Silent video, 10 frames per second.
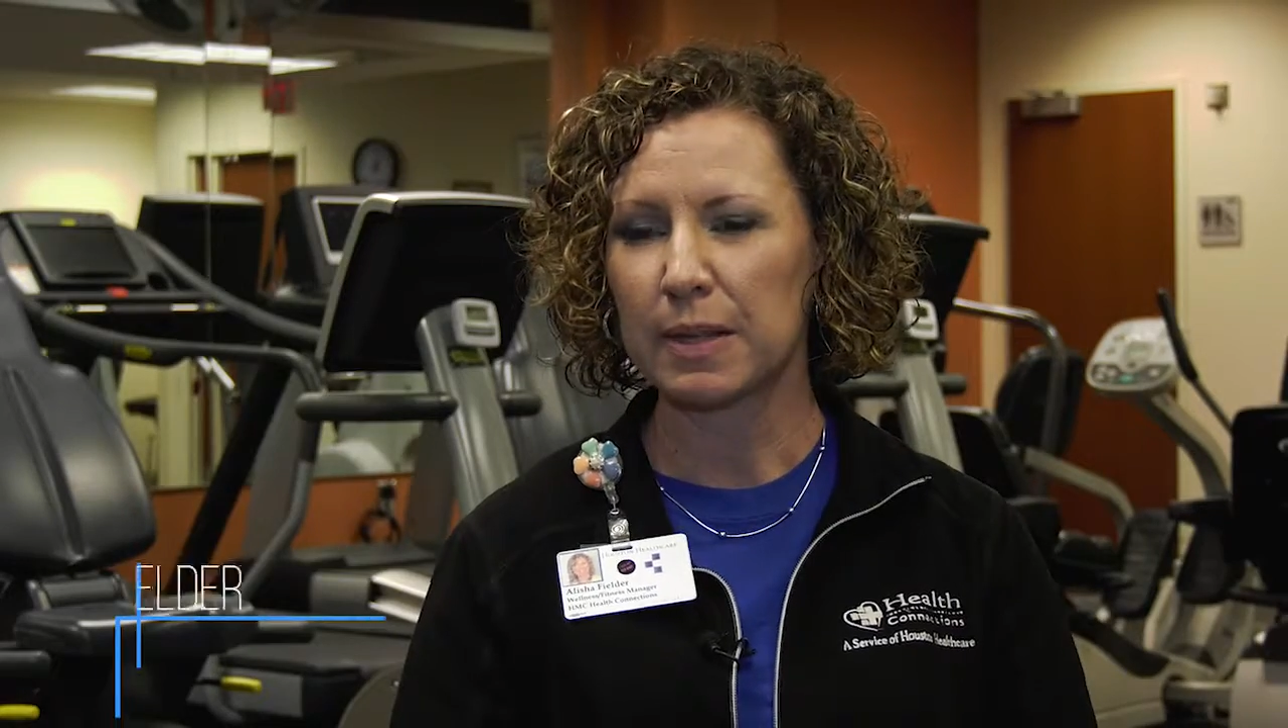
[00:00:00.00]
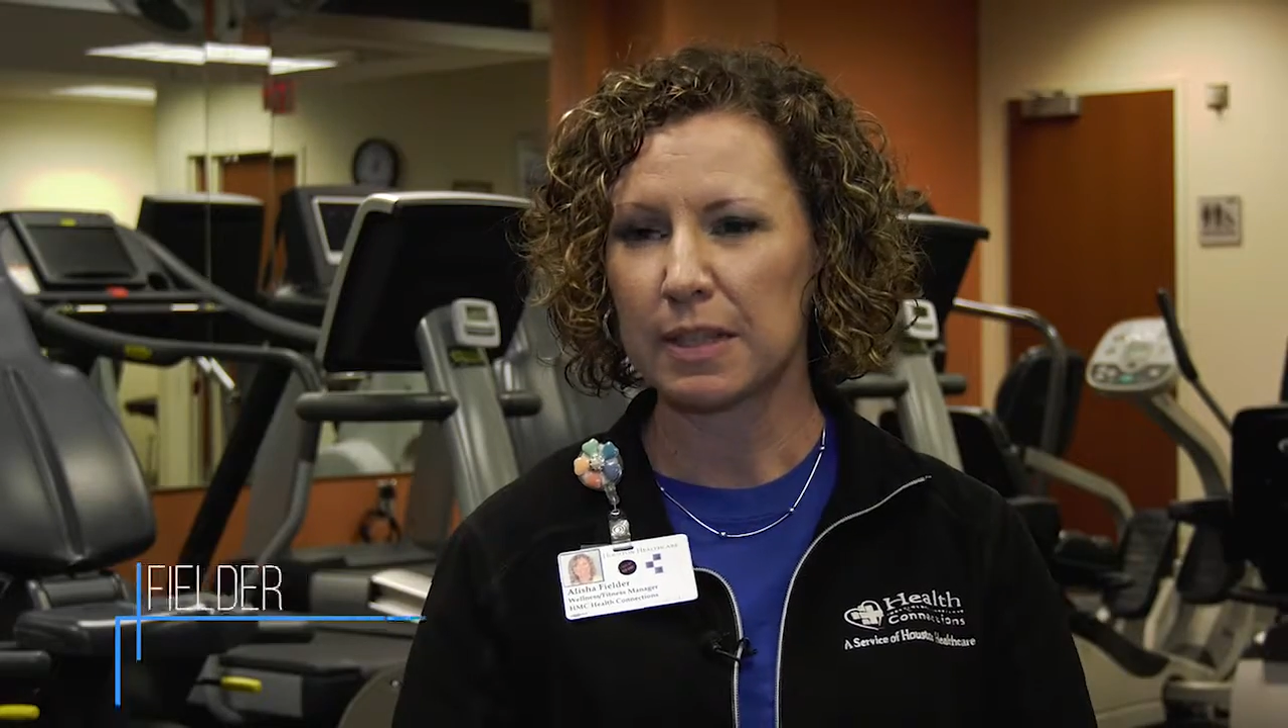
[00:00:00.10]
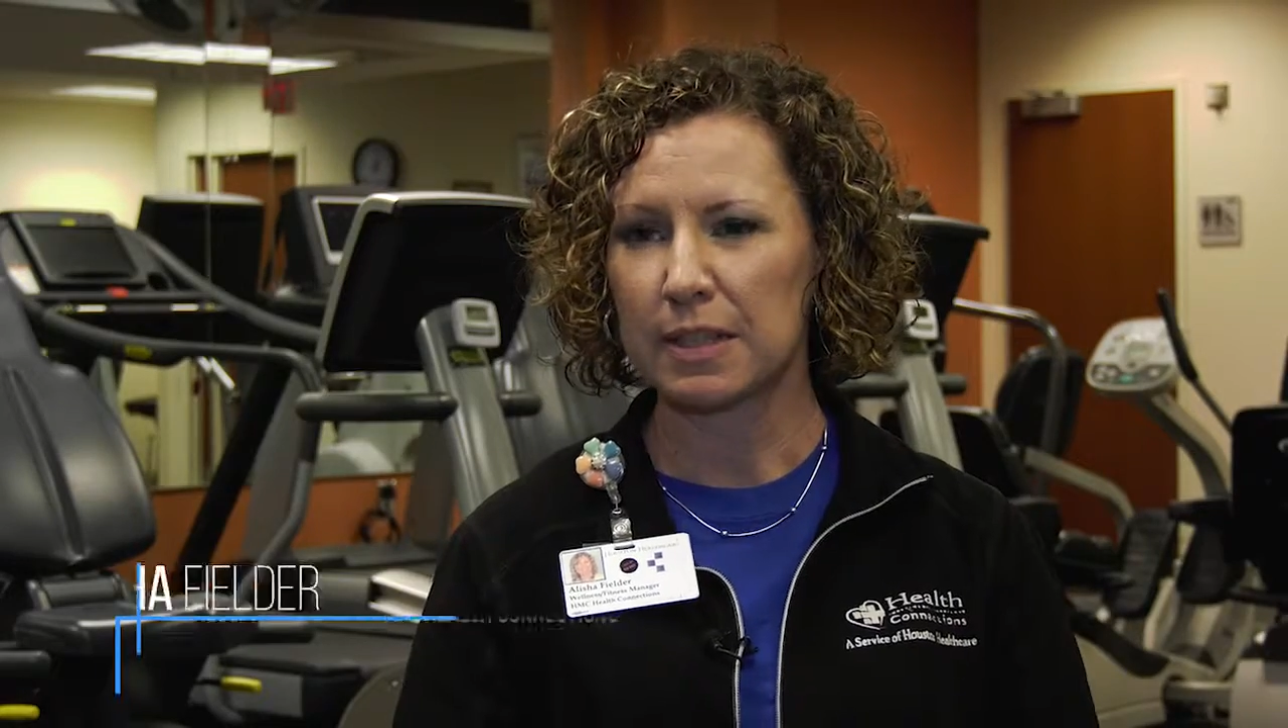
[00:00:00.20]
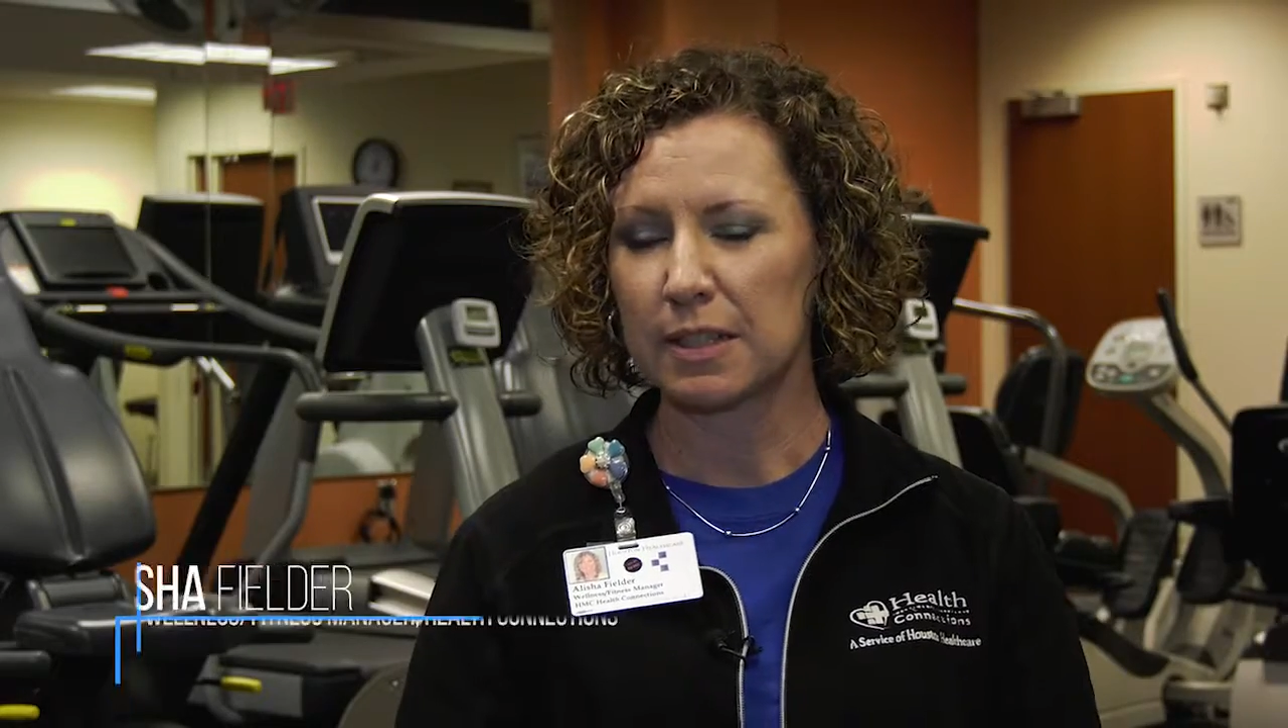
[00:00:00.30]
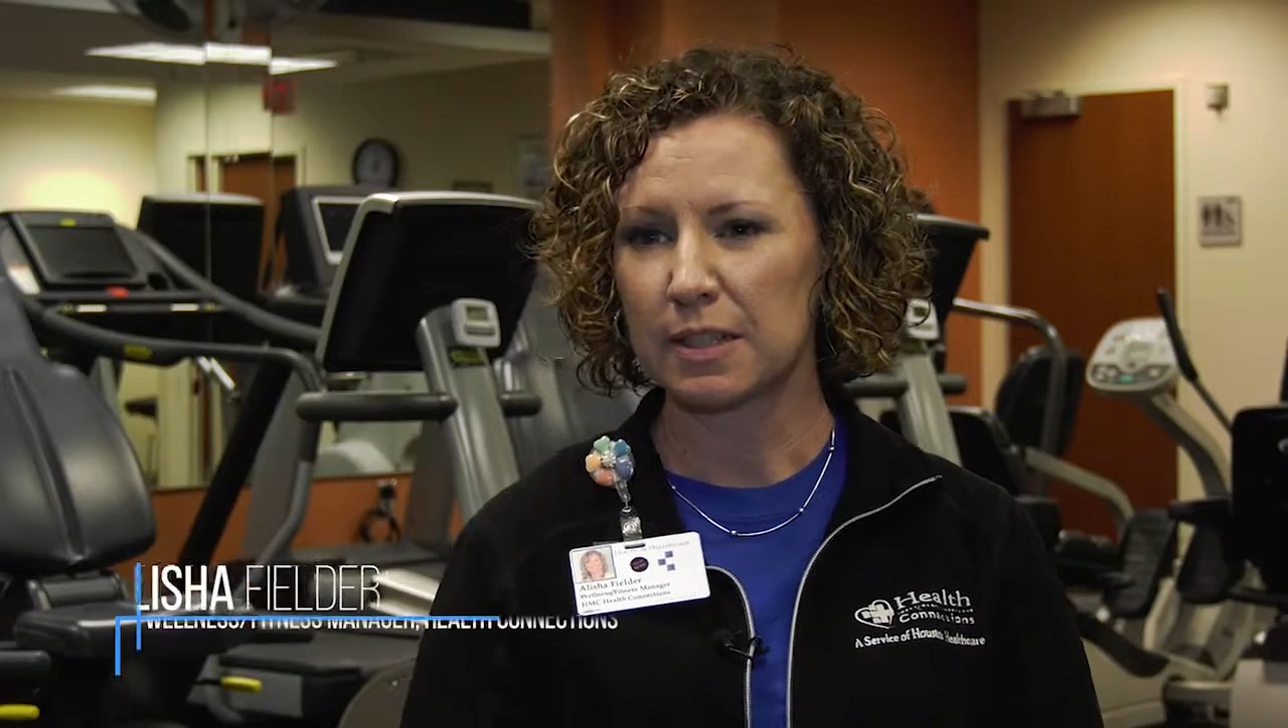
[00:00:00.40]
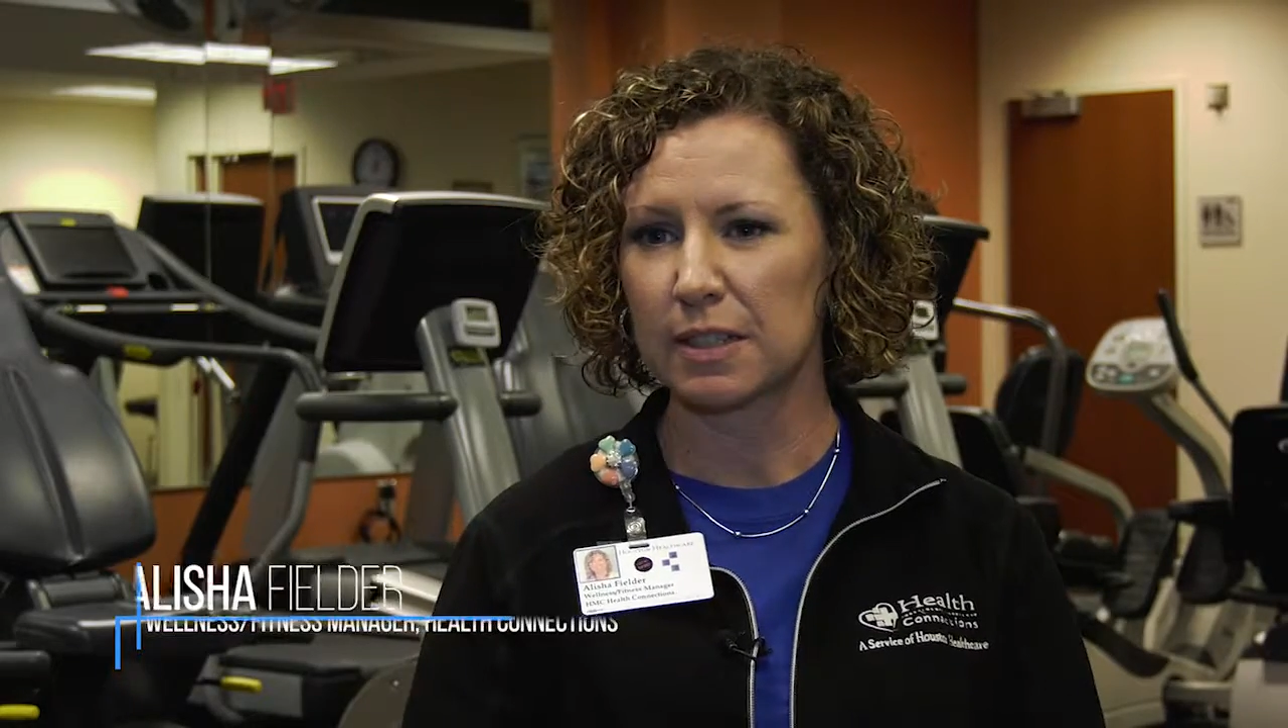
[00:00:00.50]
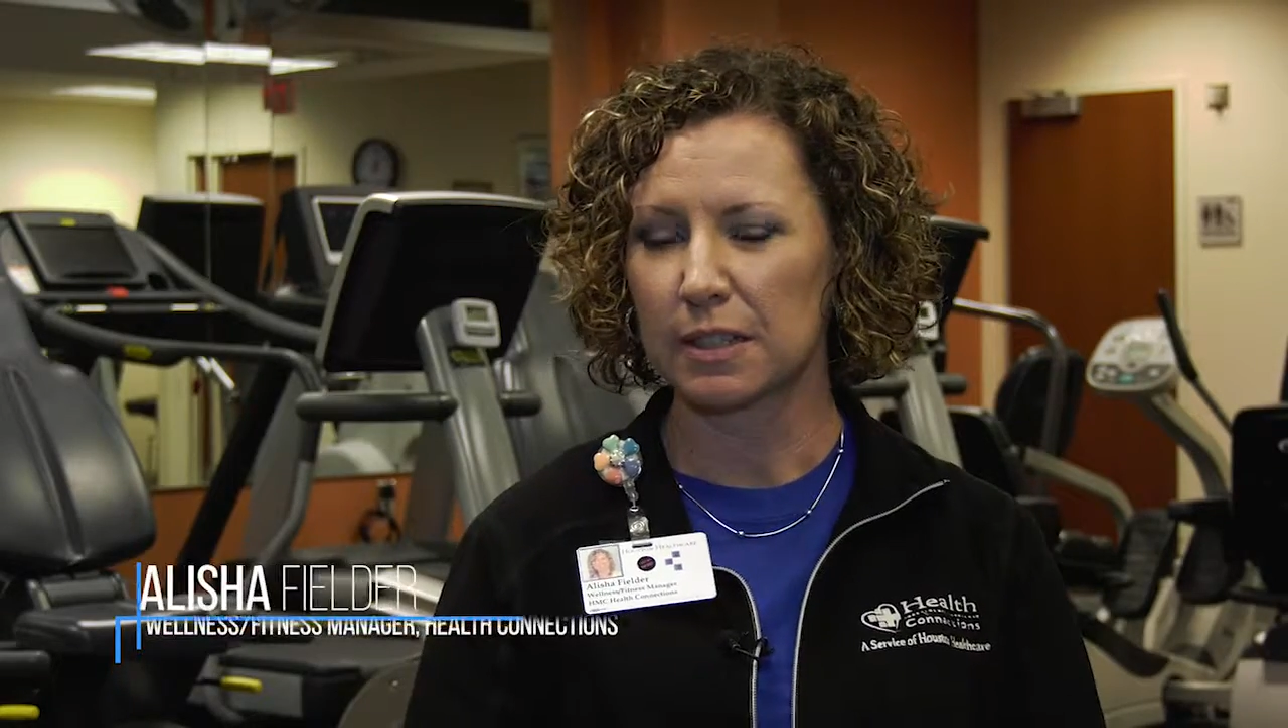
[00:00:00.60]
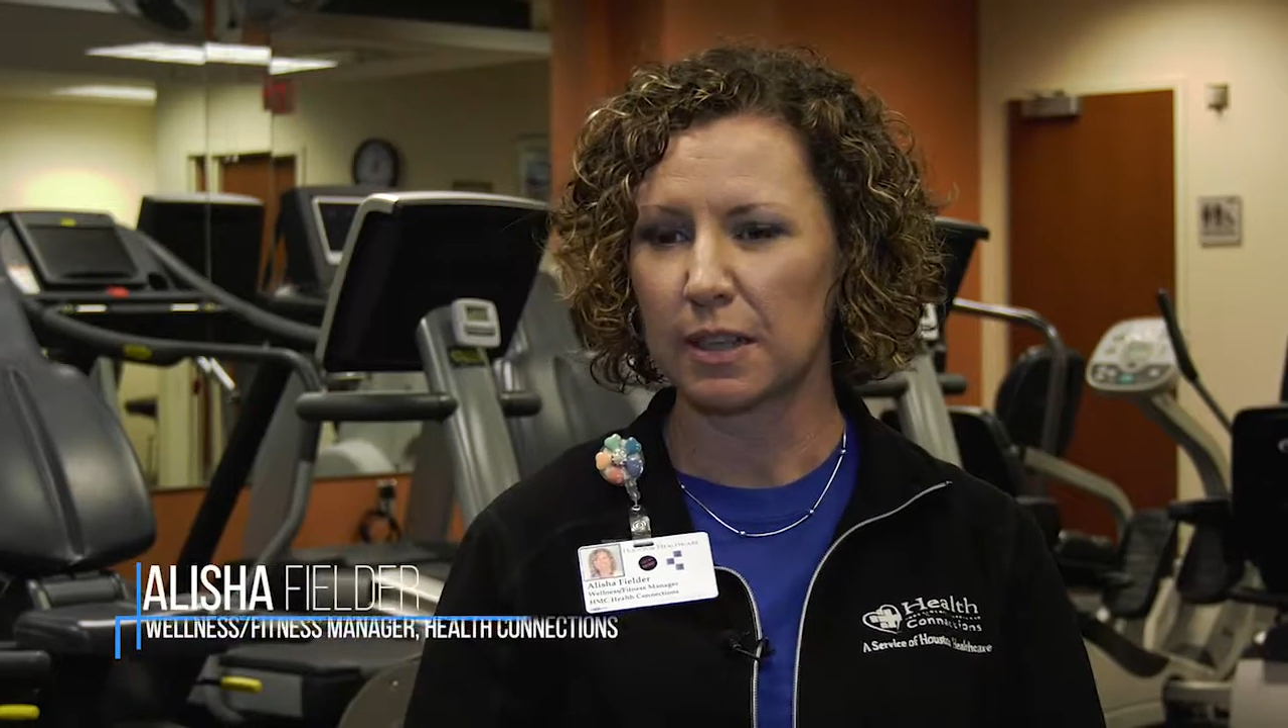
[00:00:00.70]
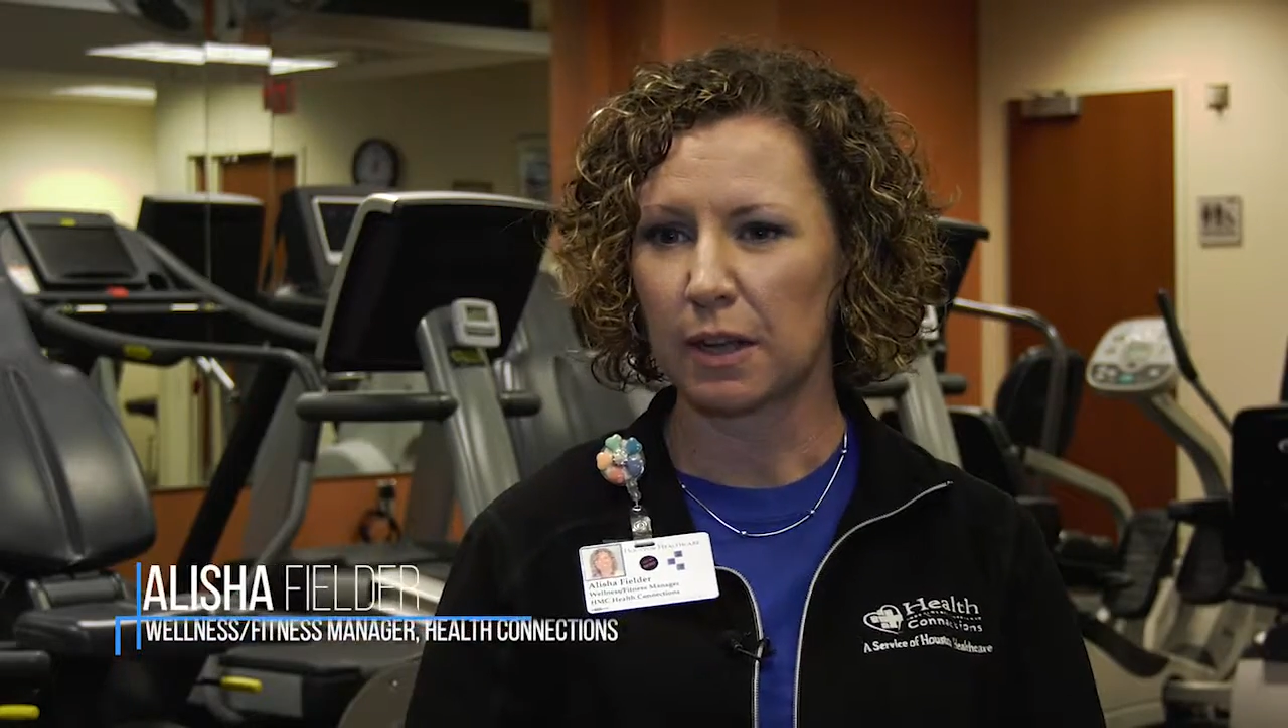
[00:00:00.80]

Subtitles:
is